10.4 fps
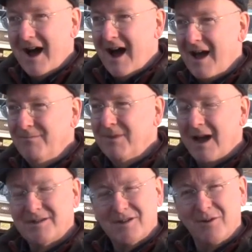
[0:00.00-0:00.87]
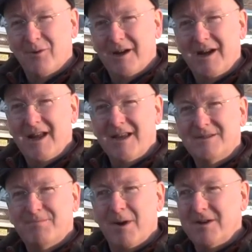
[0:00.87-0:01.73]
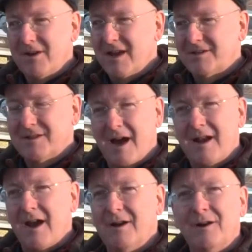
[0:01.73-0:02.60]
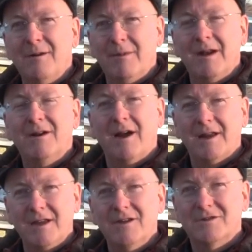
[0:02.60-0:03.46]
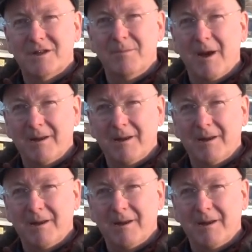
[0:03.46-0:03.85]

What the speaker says: I'm not certain what it is, but it's not unlimited like it used to be.